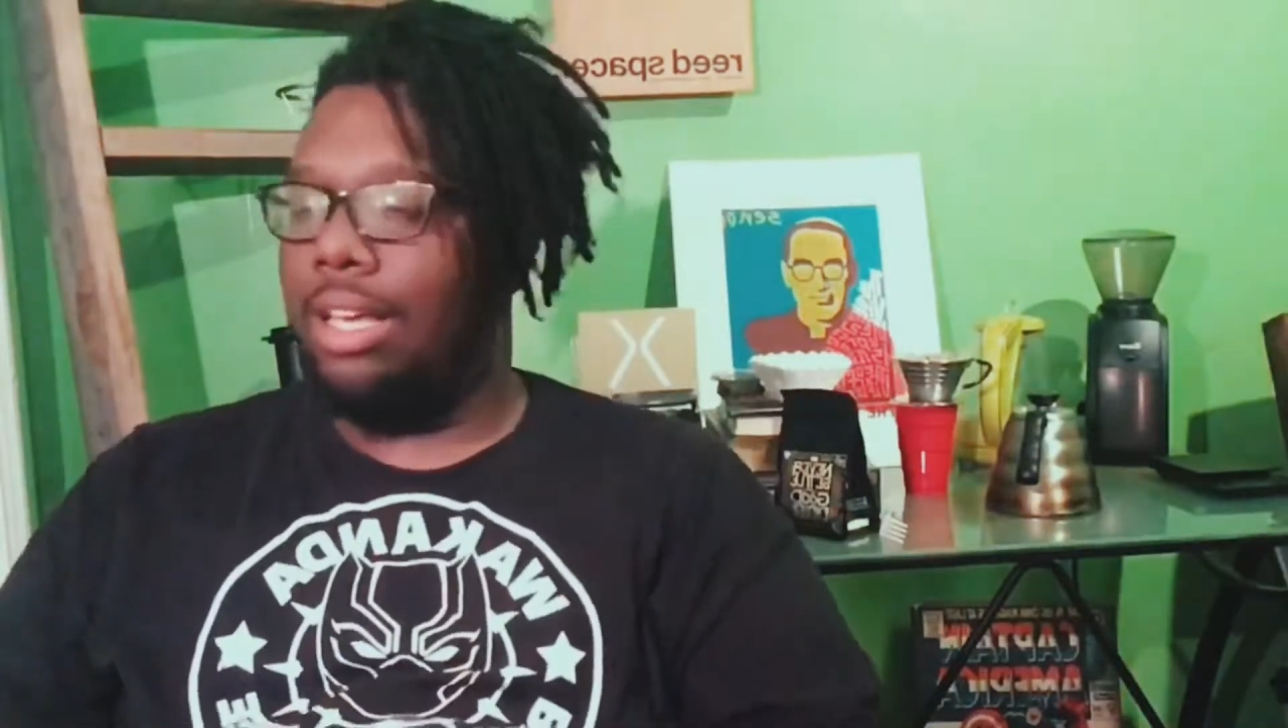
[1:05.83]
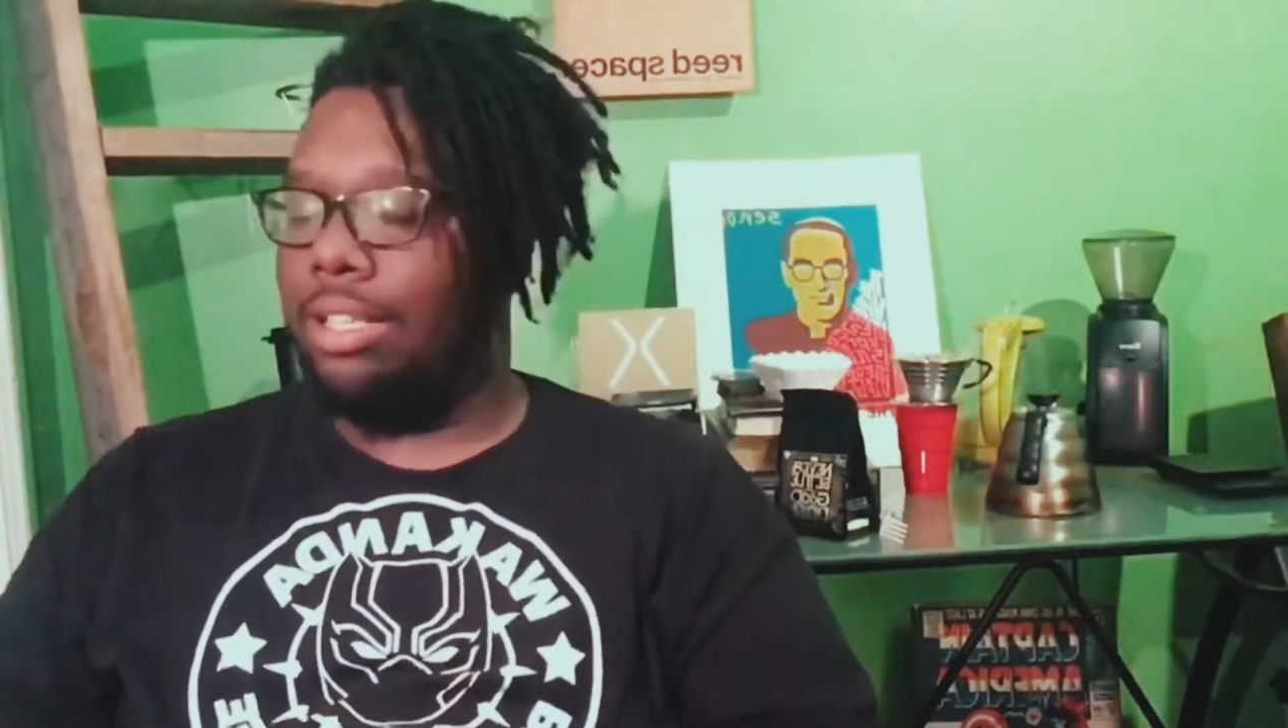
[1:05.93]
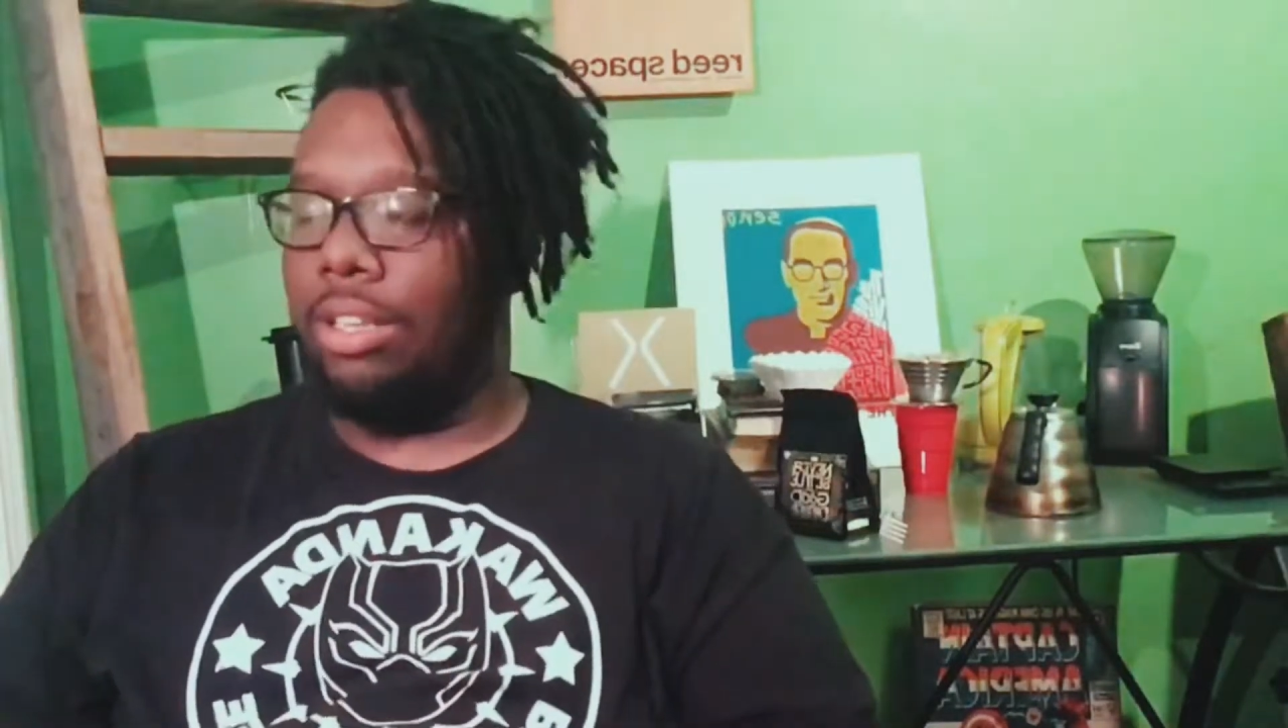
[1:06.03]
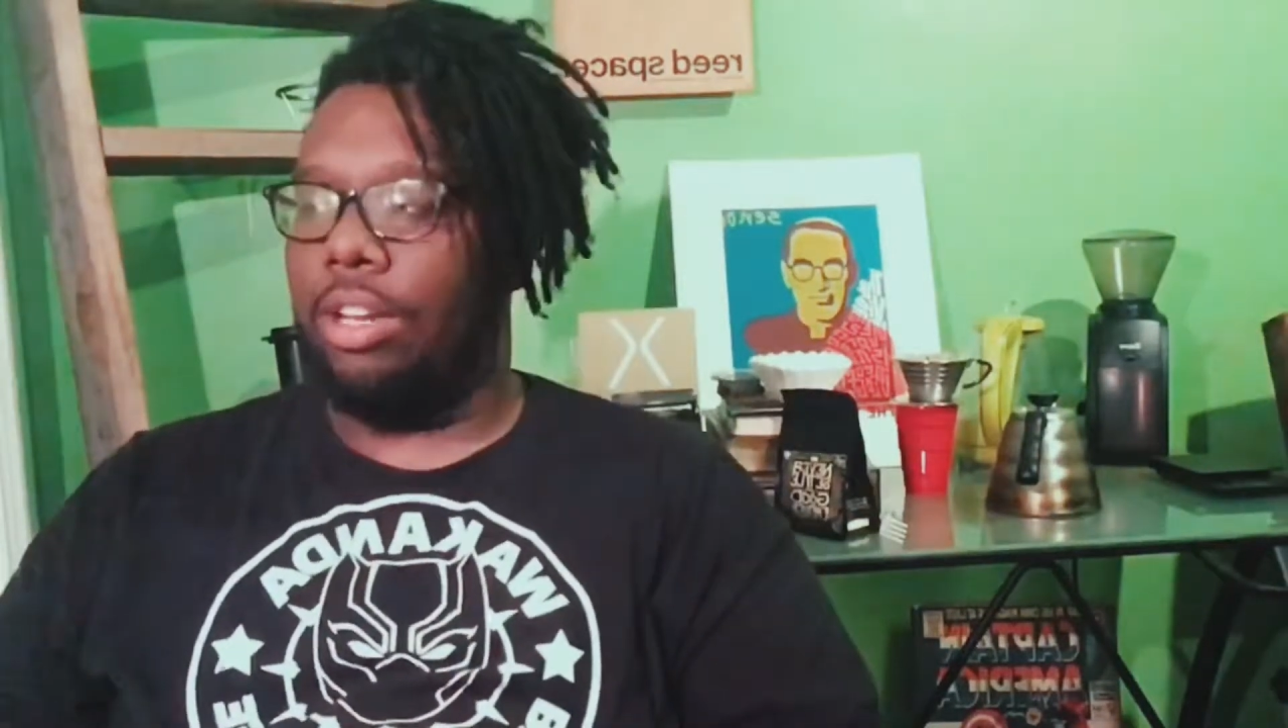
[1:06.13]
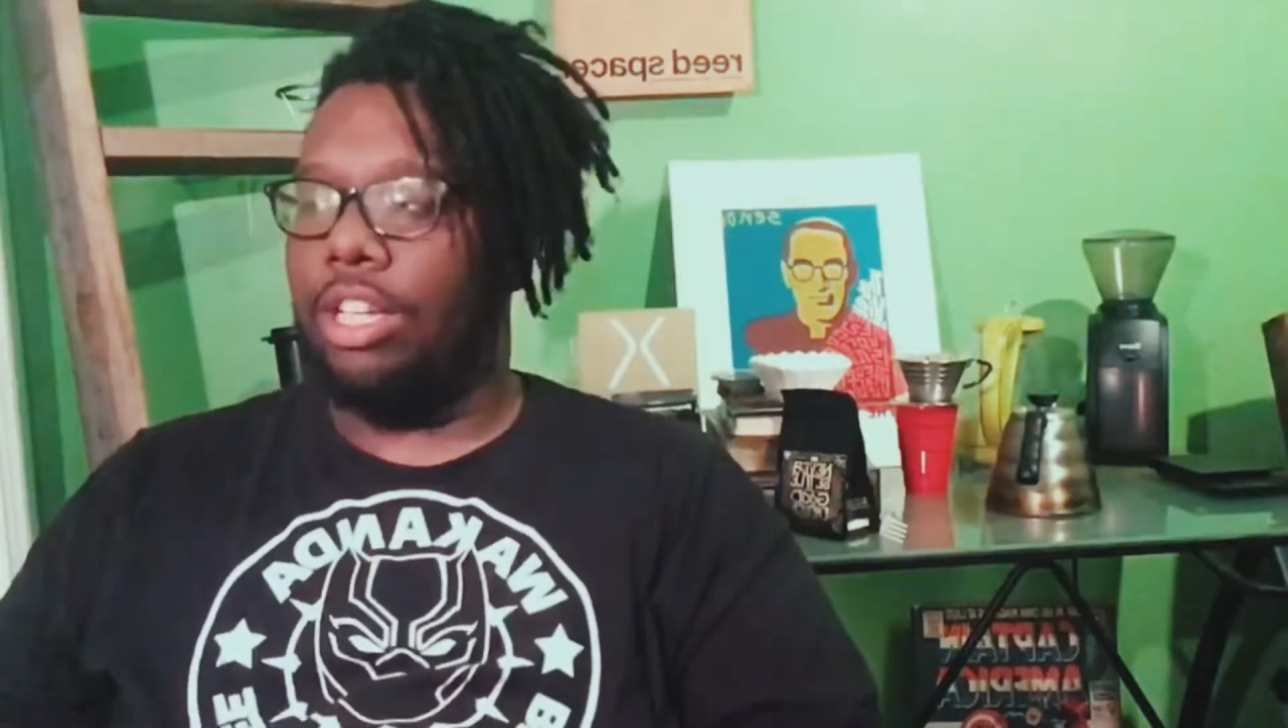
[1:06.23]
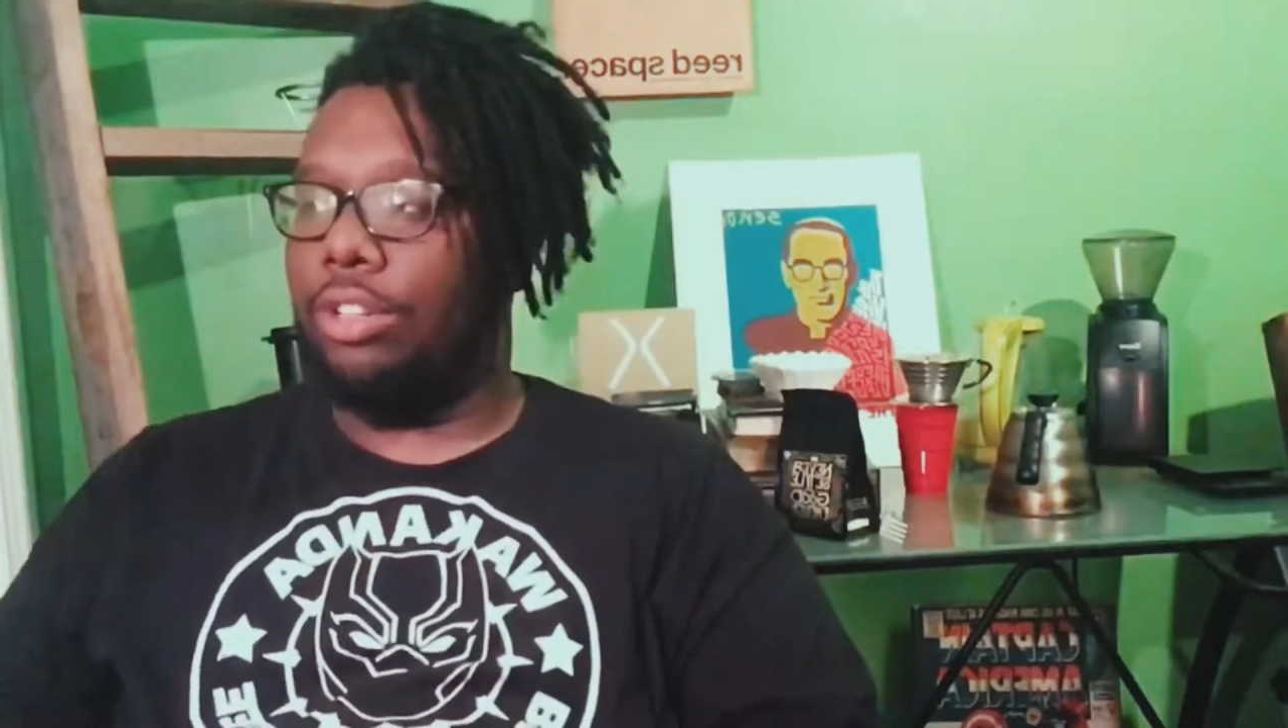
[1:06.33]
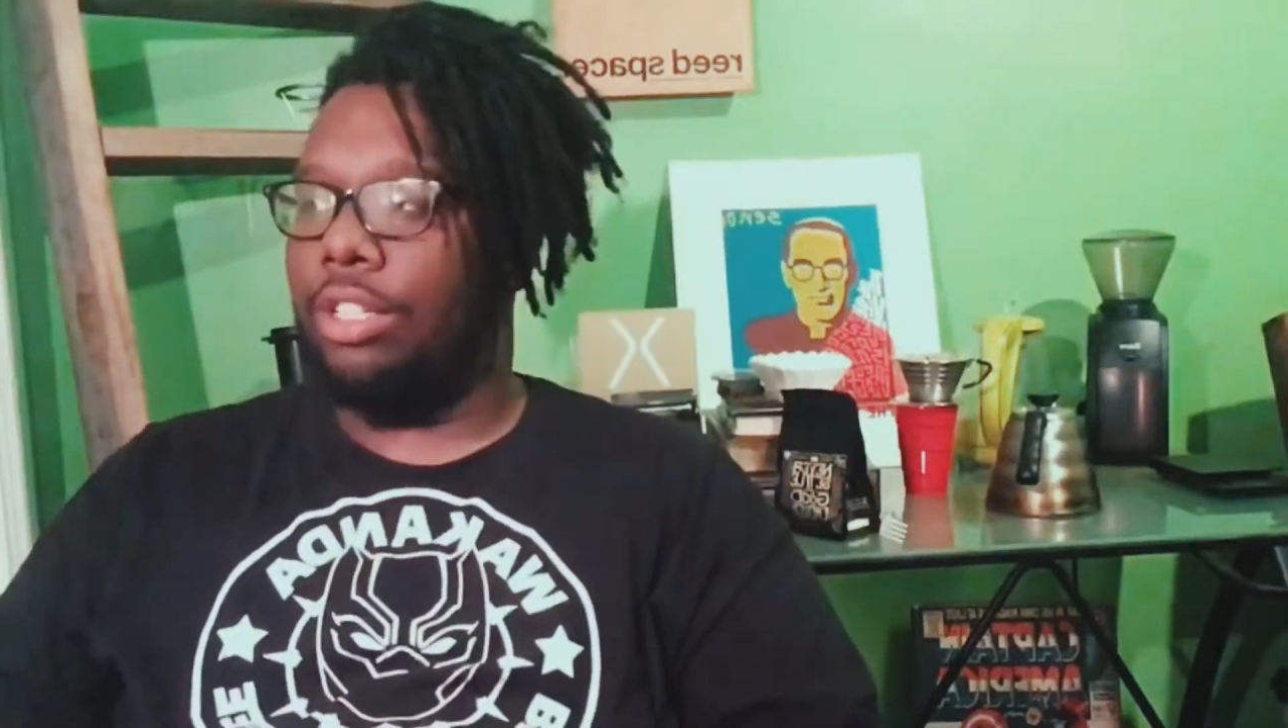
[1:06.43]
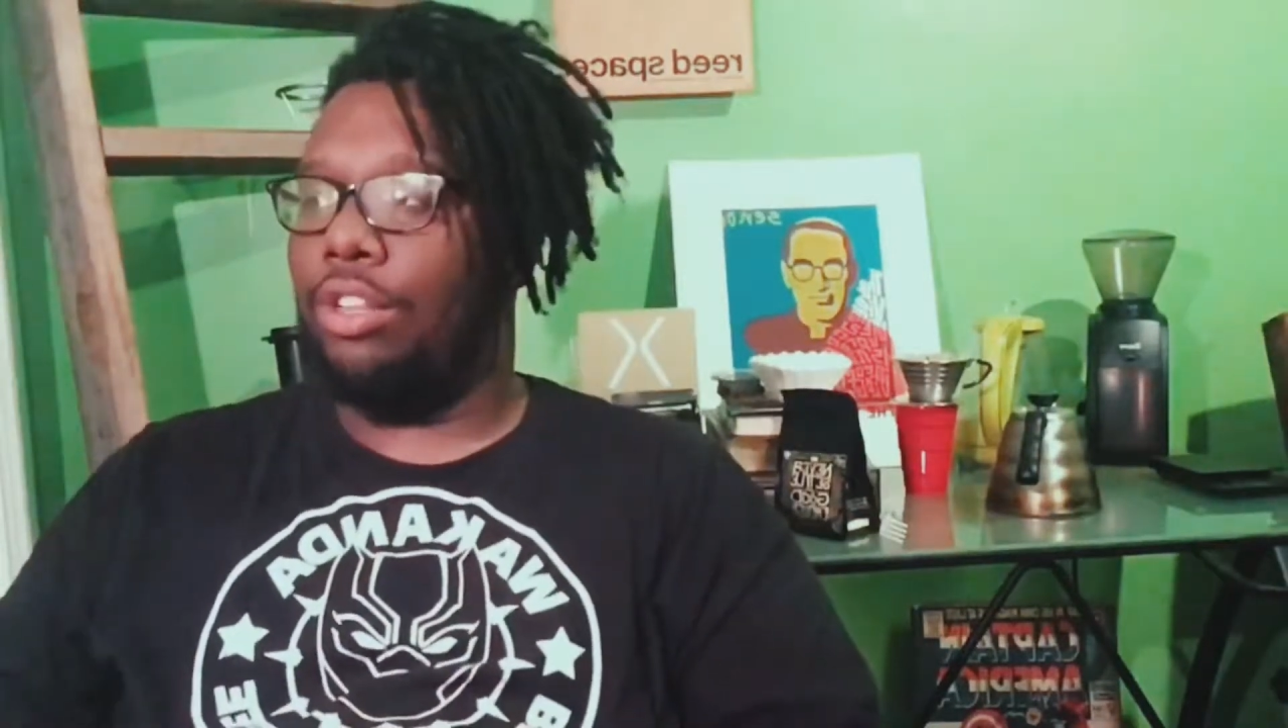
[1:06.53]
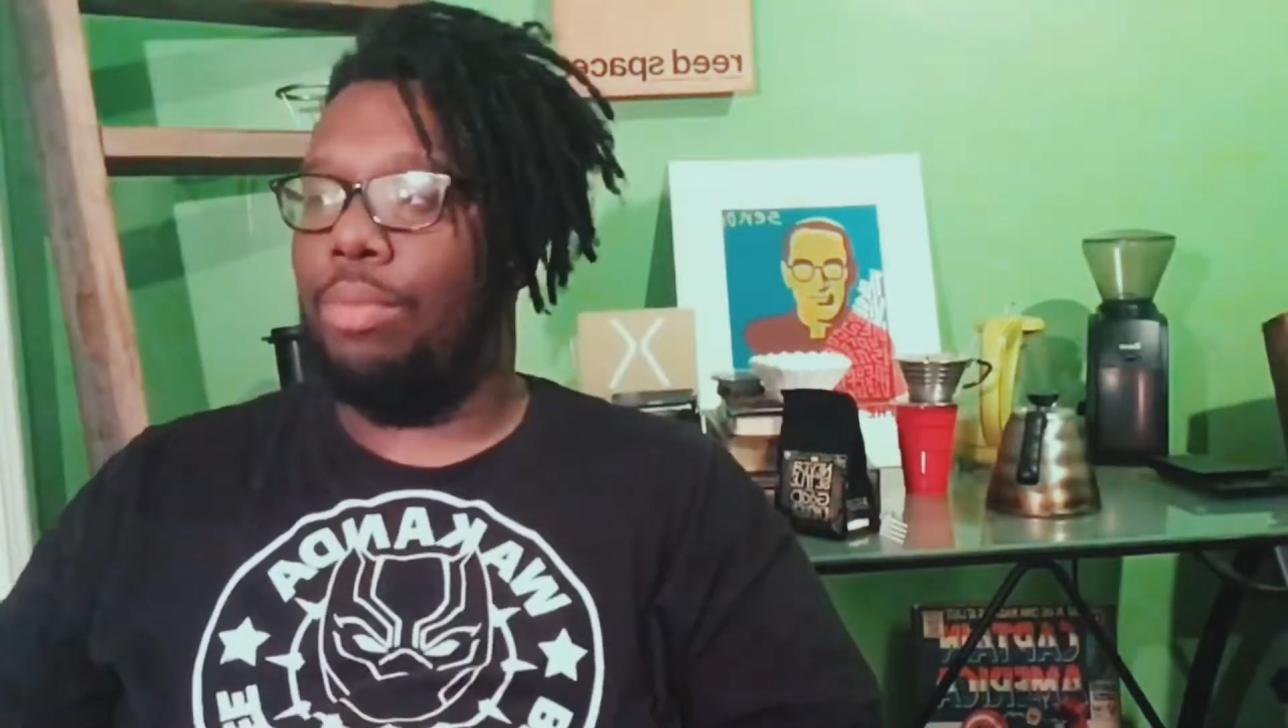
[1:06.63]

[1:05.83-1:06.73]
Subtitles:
It's still interesting